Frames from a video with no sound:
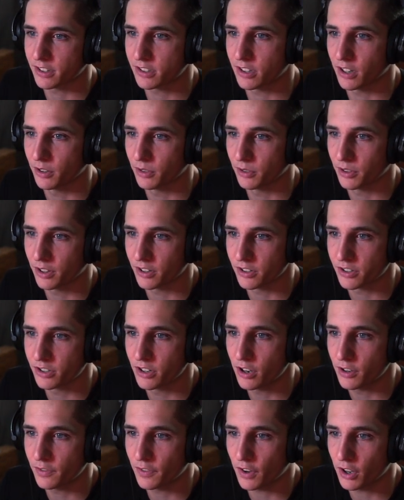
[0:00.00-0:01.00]
So there's
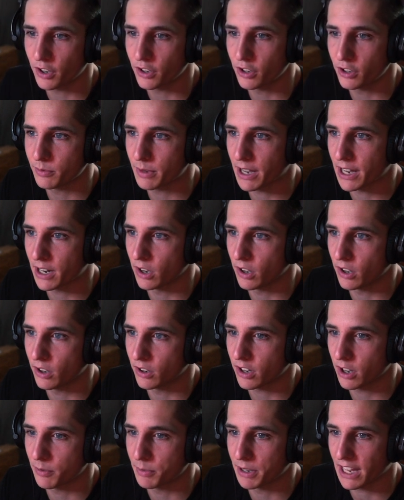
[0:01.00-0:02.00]
no volume at all
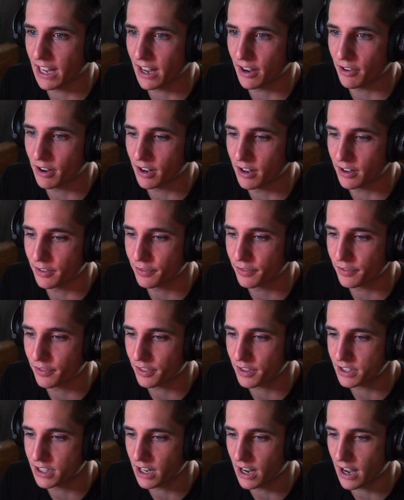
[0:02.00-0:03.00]
coming out of
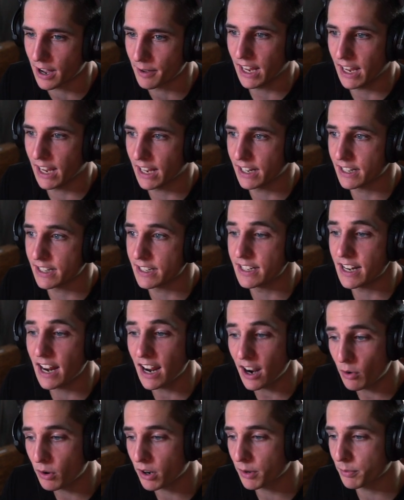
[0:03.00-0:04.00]
the DAW. And
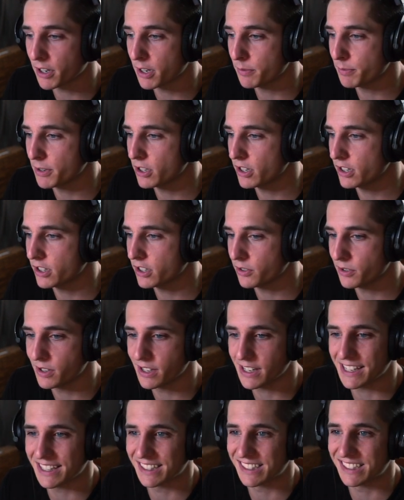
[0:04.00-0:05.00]
now what I'm going to be
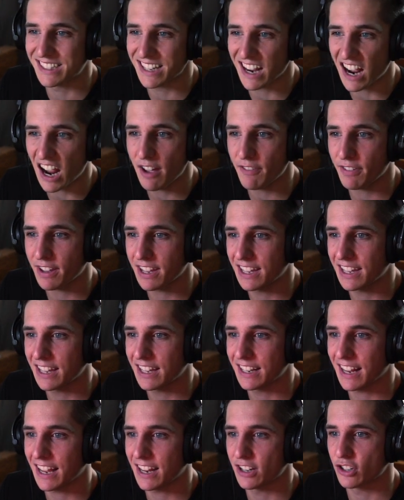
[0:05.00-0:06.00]
doing is diving
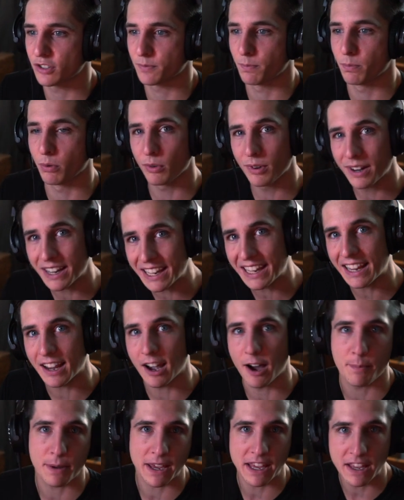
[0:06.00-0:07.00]
in and just bringing
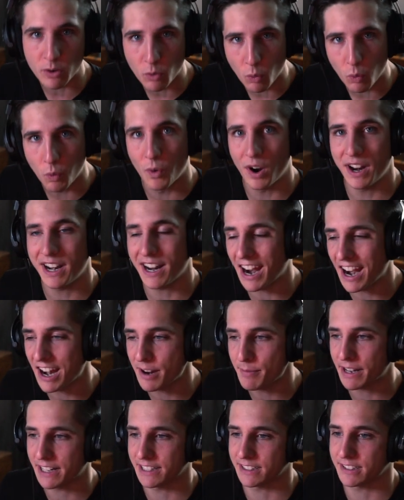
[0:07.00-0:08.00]
up one
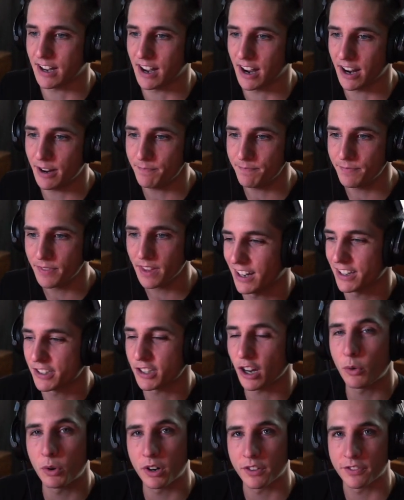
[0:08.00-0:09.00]
item at a time as
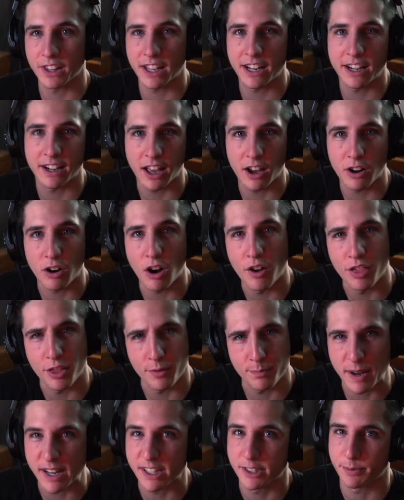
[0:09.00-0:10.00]
I would have laid it out on the
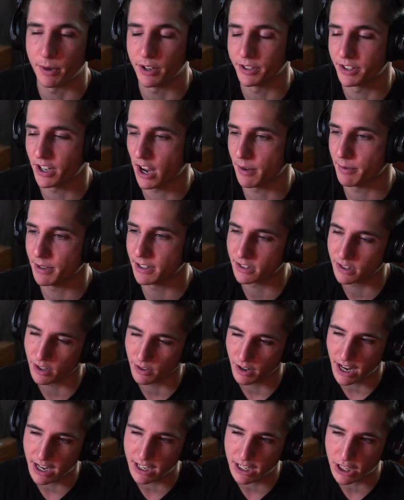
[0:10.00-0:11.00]
baseball diamond.
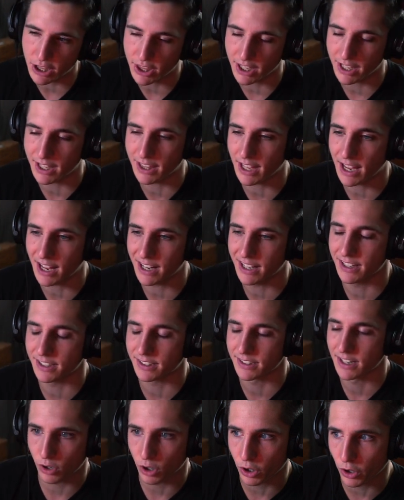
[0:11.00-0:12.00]
So anything that
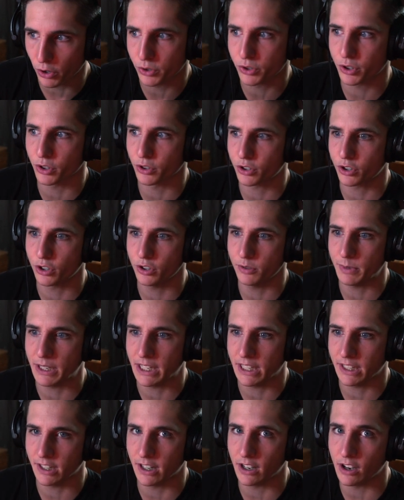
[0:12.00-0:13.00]
is closer to
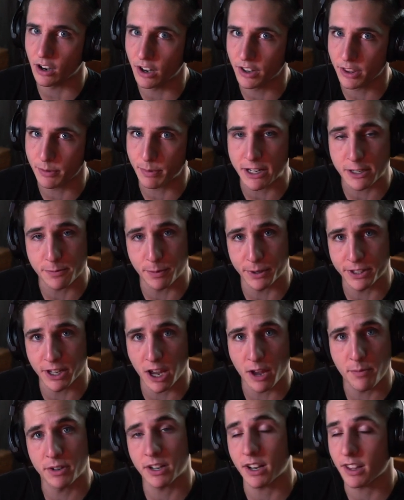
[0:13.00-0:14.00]
me on the baseball
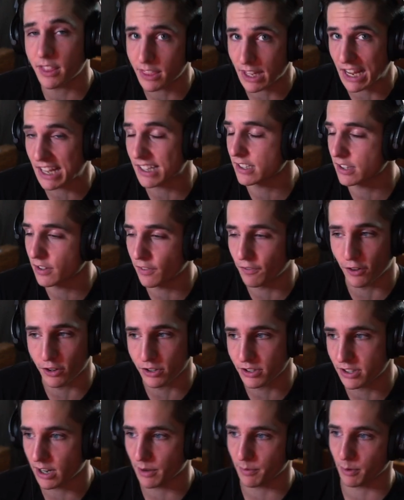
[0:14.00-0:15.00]
diamond, that's the
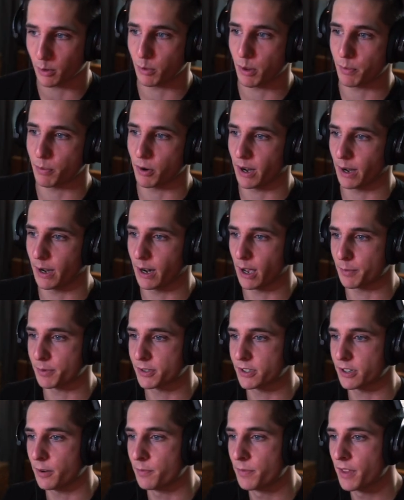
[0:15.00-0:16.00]
first thing I'm going to be bringing up.
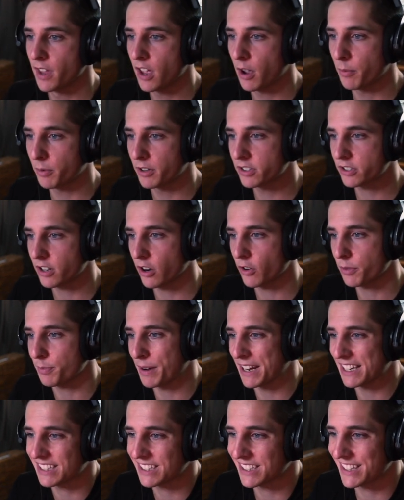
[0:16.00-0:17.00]
So I'm going to start with
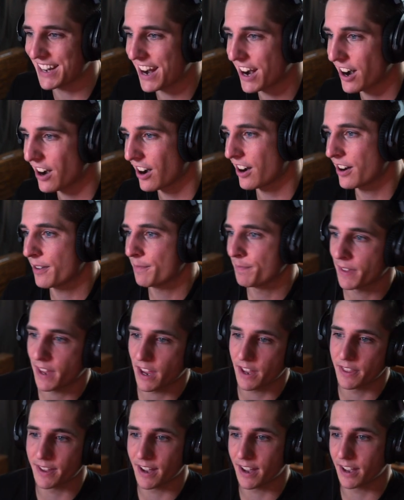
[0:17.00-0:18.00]
my snare
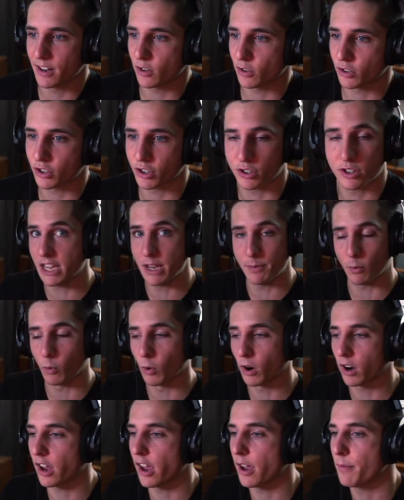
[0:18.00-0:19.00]
and then just keep
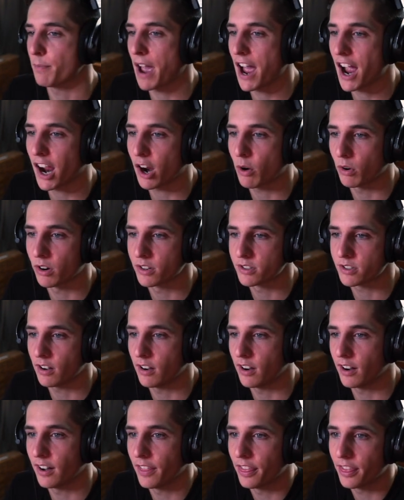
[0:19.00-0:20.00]
working backwards
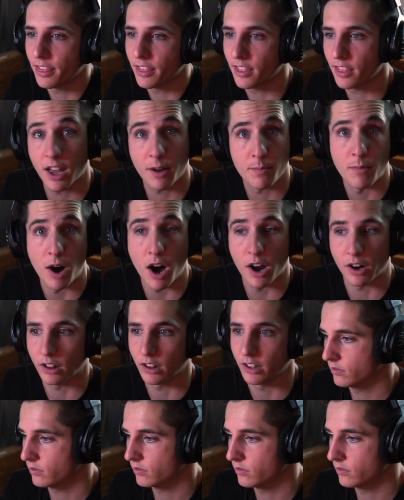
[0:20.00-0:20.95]
on that model.